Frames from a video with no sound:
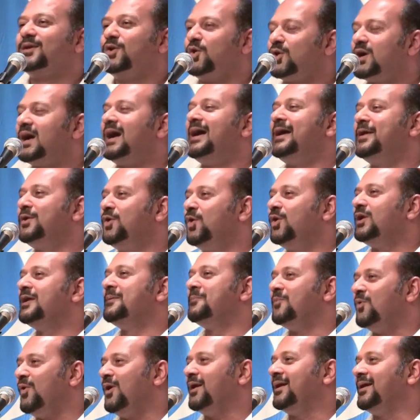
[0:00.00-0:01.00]
Look, I know
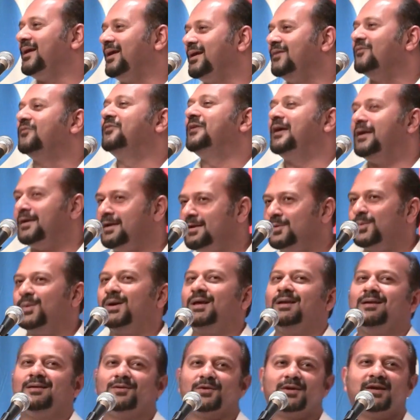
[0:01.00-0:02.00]
Lim Guan Eng very
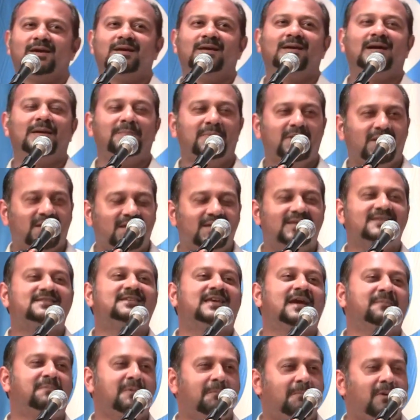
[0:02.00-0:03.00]
well, okay? I mean,
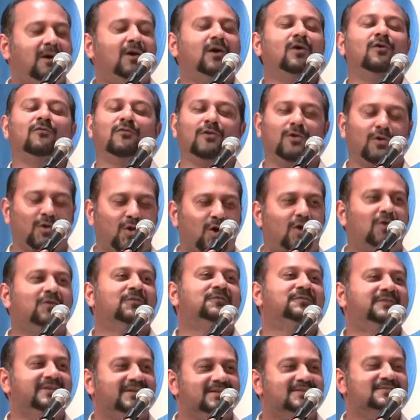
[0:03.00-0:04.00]
he's capable of a
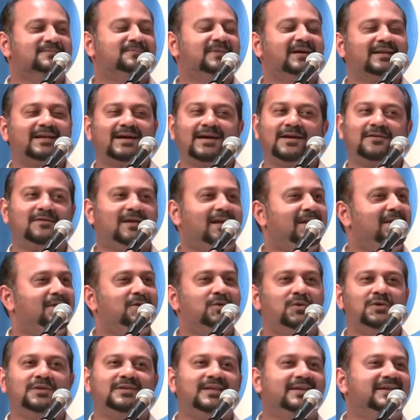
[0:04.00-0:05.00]
lot of things, but I
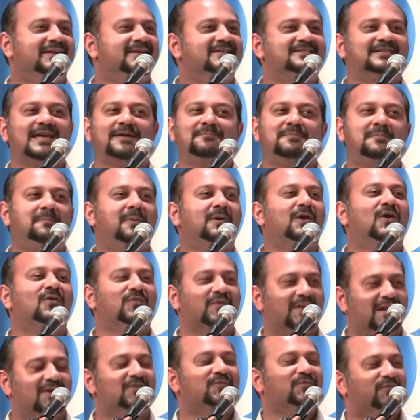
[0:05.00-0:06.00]
really don't think he's capable
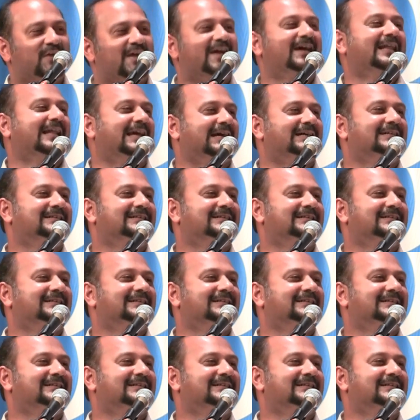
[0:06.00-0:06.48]
of an affair.